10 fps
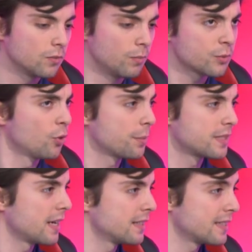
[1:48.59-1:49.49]
much more
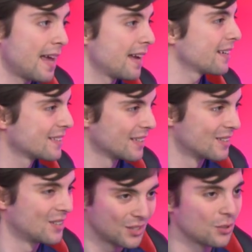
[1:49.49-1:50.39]
up-to-date tech to
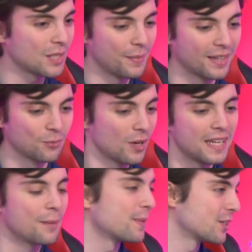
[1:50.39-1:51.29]
do something
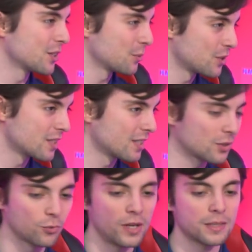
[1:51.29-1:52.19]
really ambitious, which is to
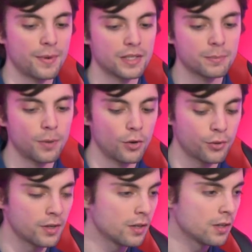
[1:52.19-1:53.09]
sort of create something that's both
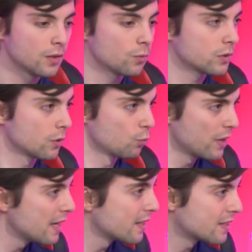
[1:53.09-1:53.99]
sort of
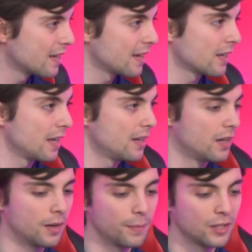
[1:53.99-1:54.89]
realistic,
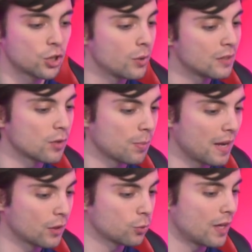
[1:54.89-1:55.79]
intuitive to
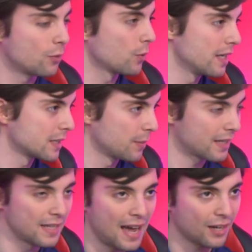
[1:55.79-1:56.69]
play through that realism,
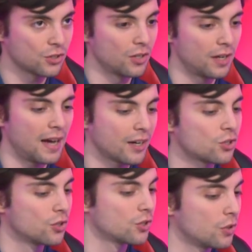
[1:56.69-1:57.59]
like an
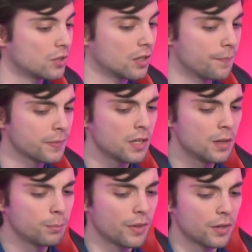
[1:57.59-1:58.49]
action shooter,
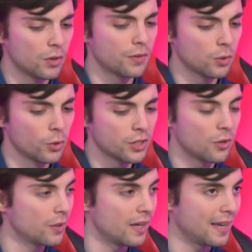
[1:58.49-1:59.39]
but that
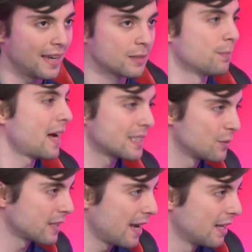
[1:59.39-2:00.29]
also is
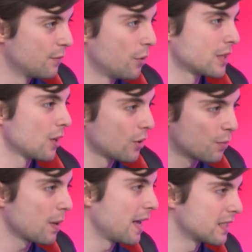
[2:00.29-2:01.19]
massive scale, involves a lot
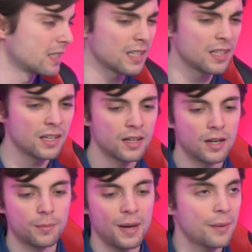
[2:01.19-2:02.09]
of players, and is,
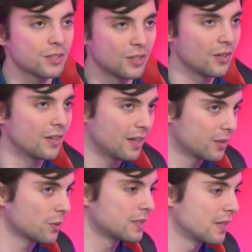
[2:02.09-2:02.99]
perhaps
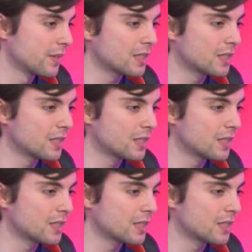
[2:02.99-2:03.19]
as we've seen in the